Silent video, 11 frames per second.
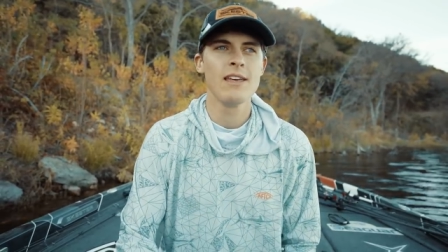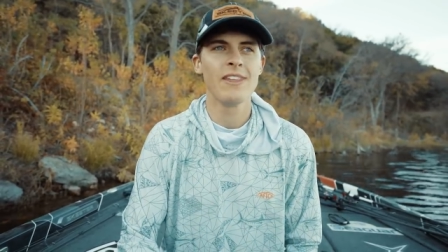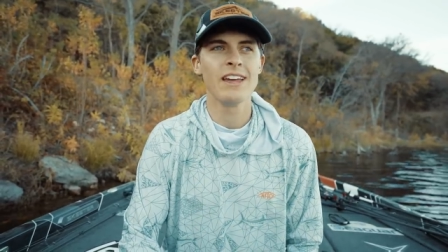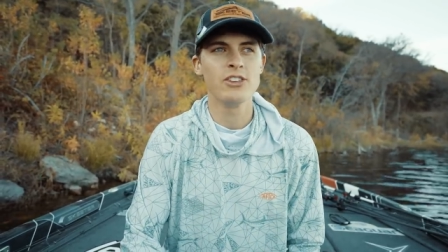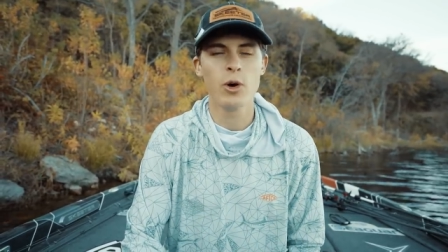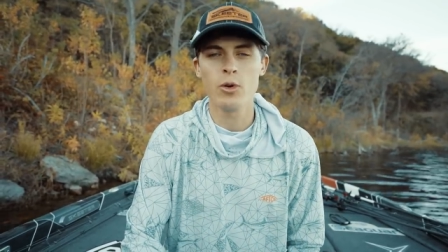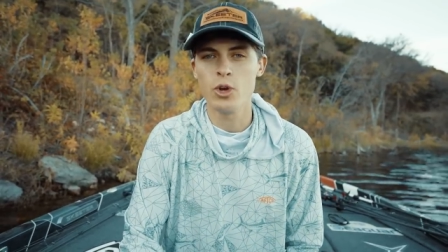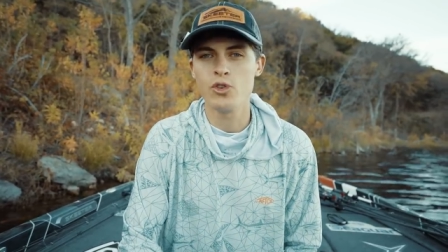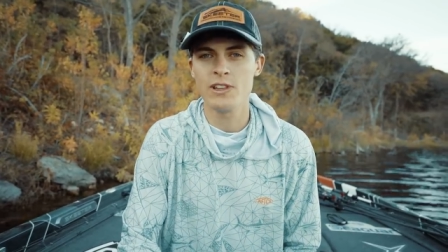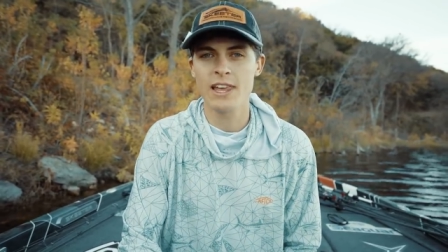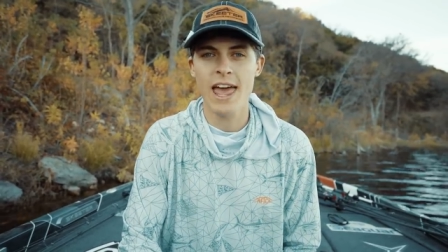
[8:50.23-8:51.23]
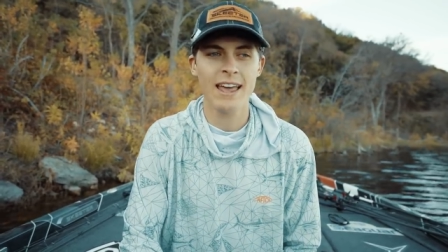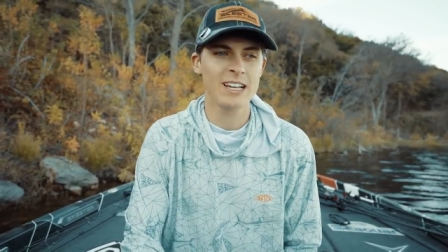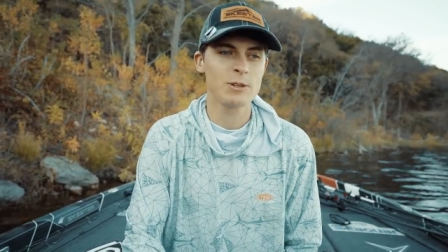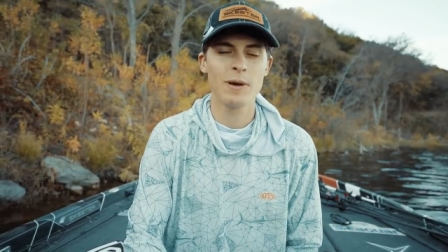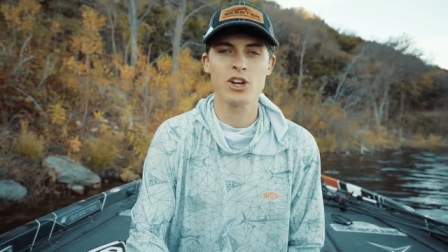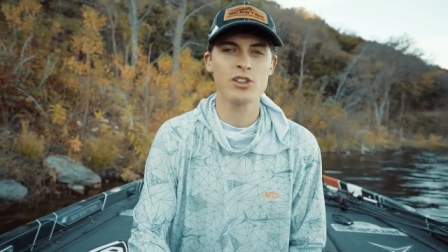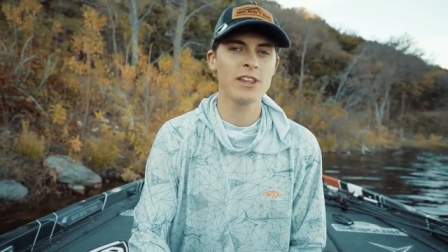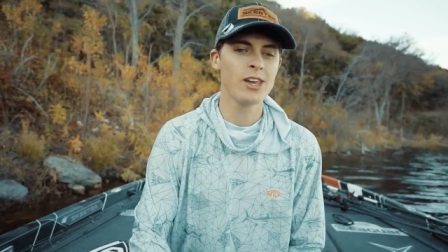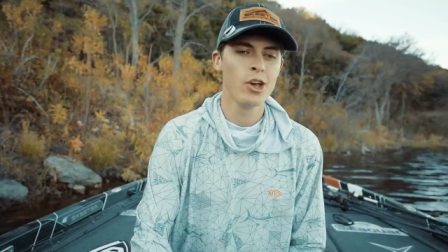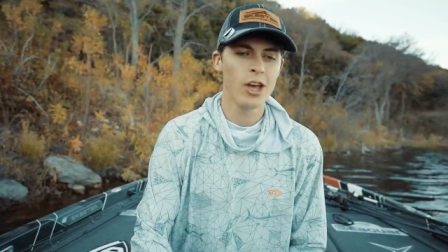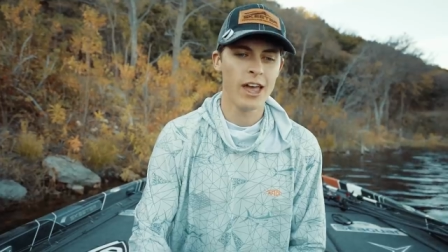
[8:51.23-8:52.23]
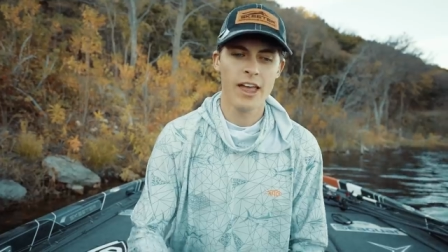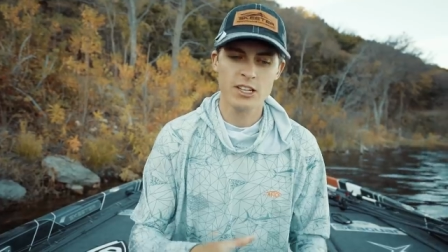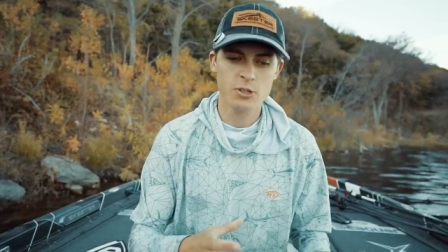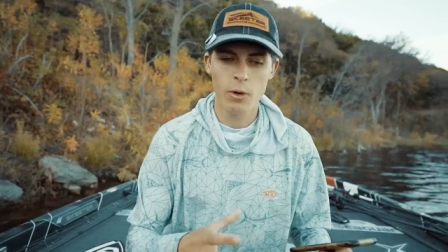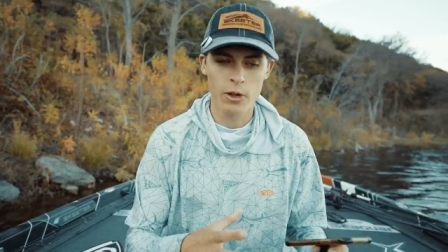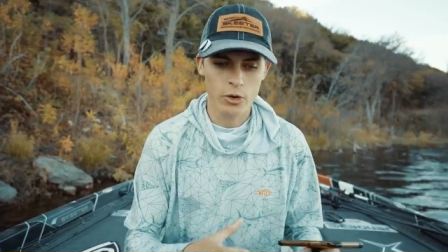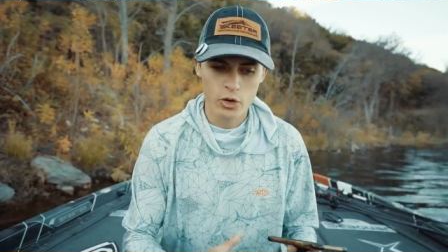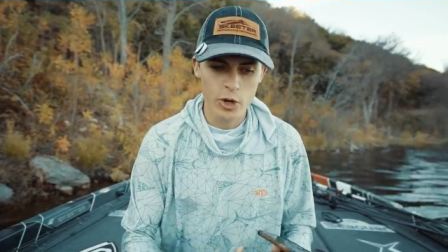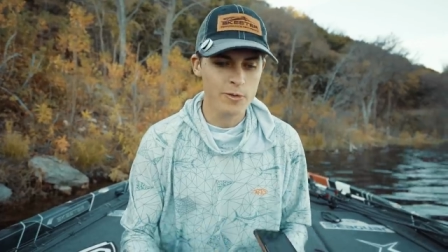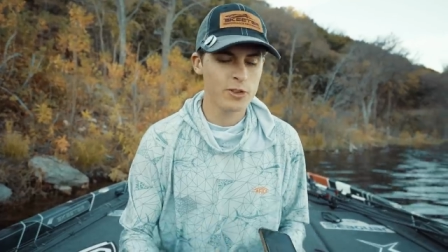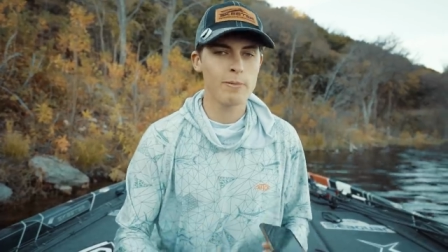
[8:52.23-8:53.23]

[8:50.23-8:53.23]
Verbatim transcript: they don't usually hang, especially in smaller groups.